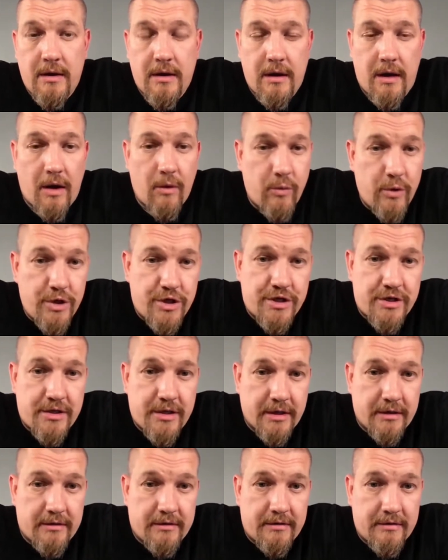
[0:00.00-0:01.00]
I wish
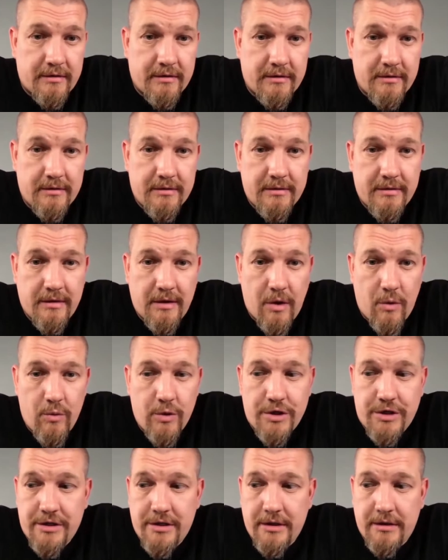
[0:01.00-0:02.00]
that
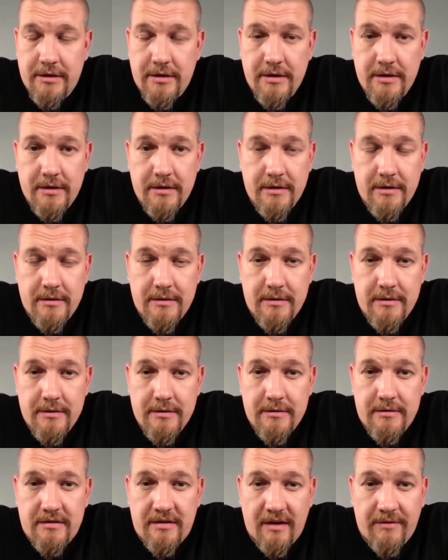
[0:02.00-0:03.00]
the
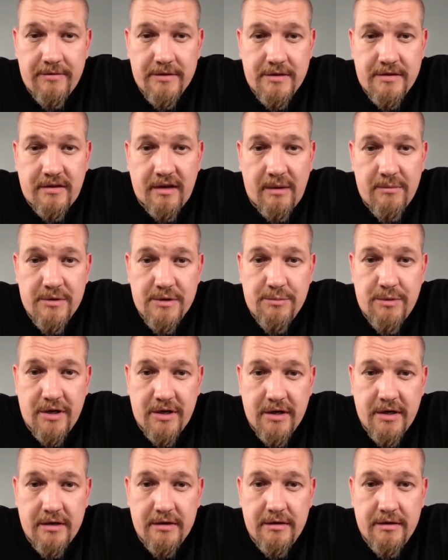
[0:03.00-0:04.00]
toughest time is
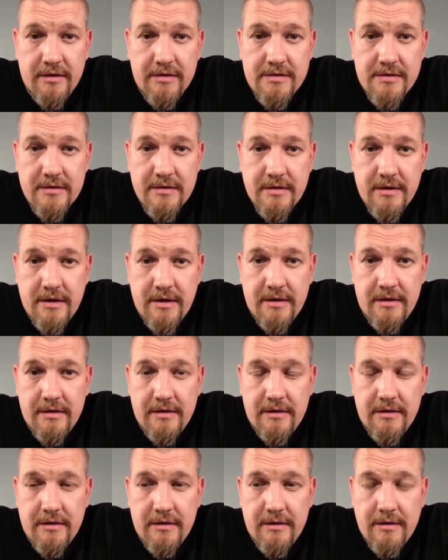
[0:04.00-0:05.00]
behind us,
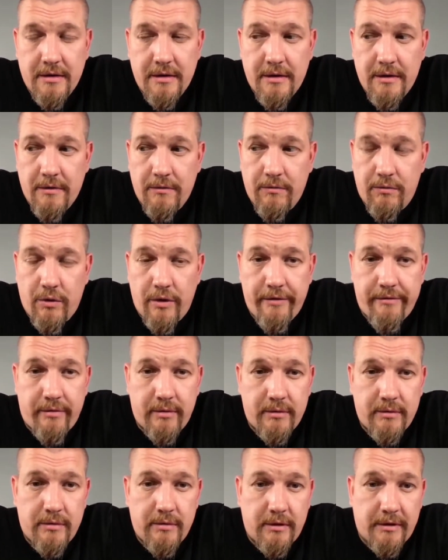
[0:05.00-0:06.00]
and for
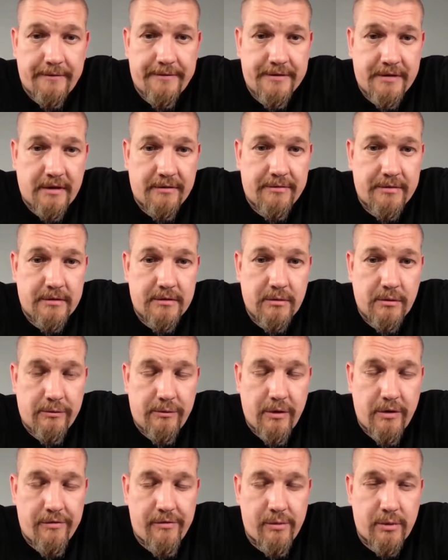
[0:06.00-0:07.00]
everyone who have suffered, or
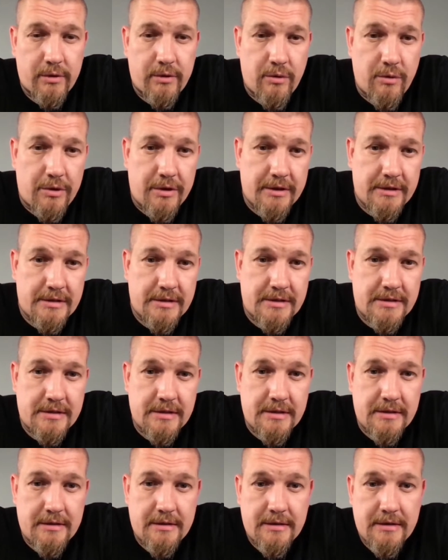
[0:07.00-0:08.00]
for everyone who has
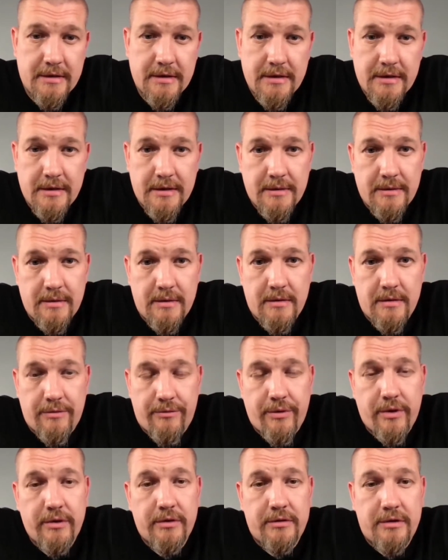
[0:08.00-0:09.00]

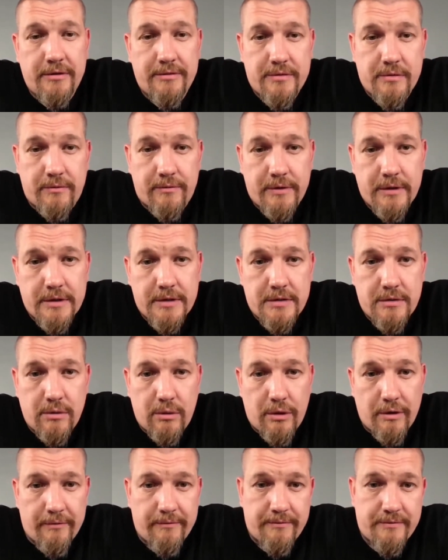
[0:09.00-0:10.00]
relatives or friends who
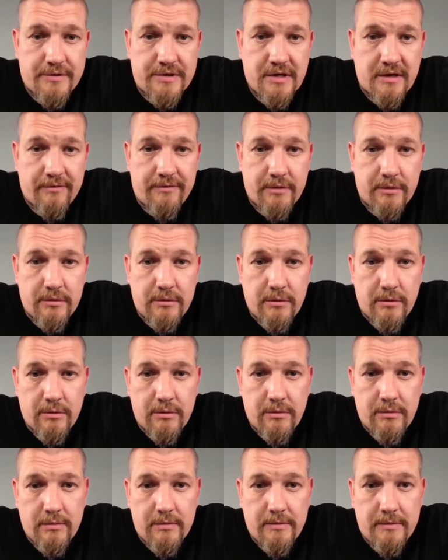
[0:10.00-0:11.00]
have suffered
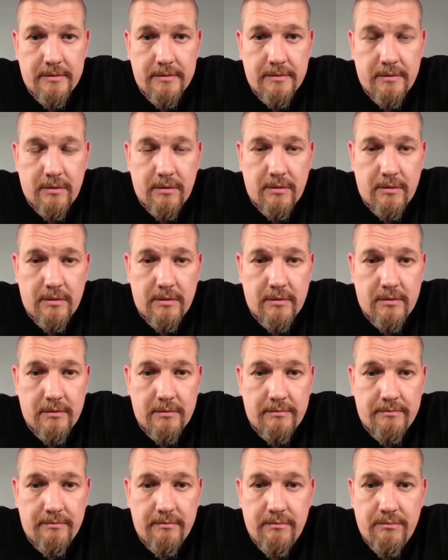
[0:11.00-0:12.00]

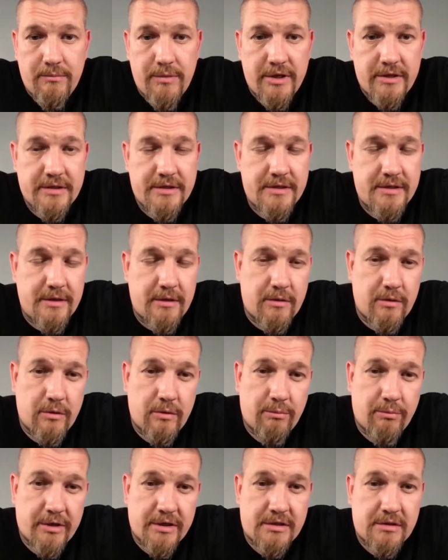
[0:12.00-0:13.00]
or been sick
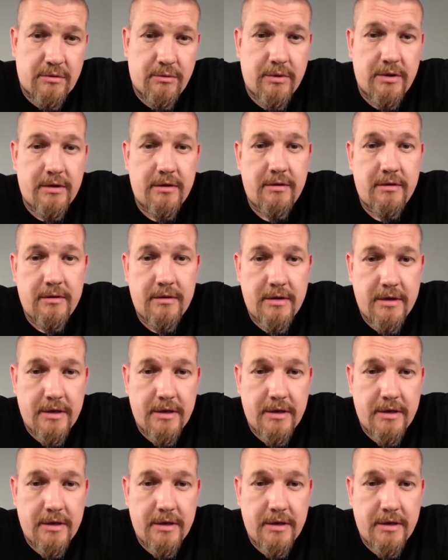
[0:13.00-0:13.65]
or passed away,